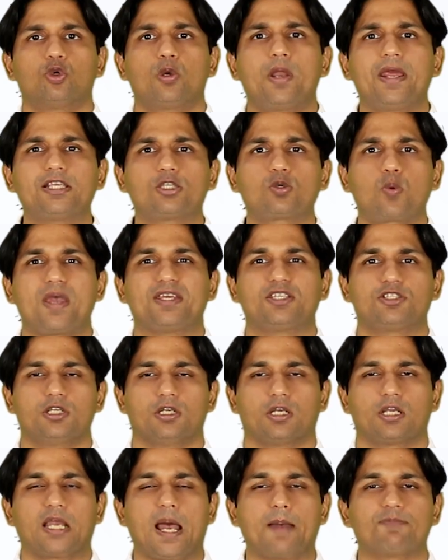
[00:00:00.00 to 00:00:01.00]
Today's
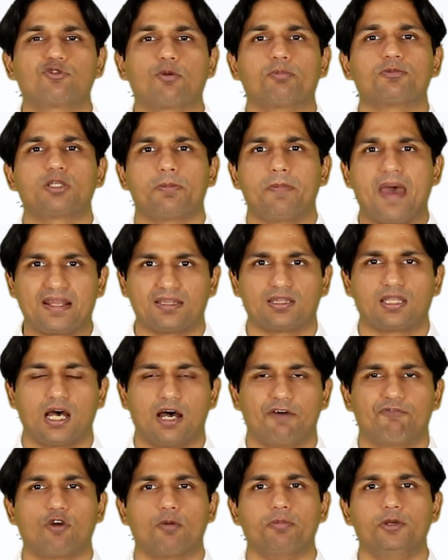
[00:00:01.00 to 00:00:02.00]
question comes from
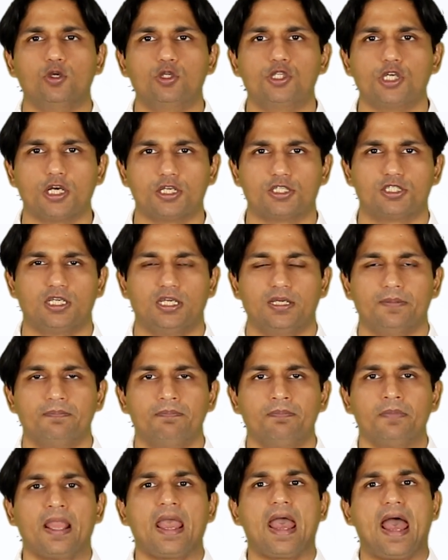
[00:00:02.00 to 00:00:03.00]
Samantha from New Jersey
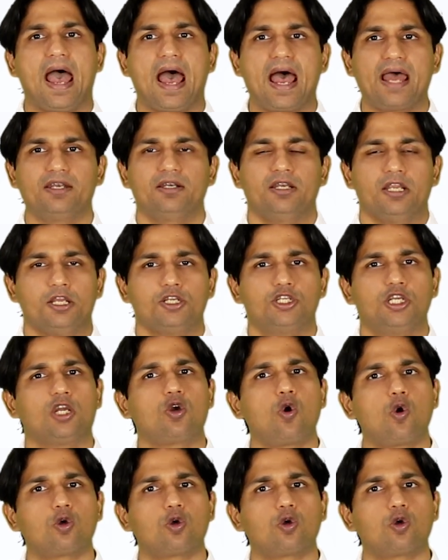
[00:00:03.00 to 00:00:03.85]
and she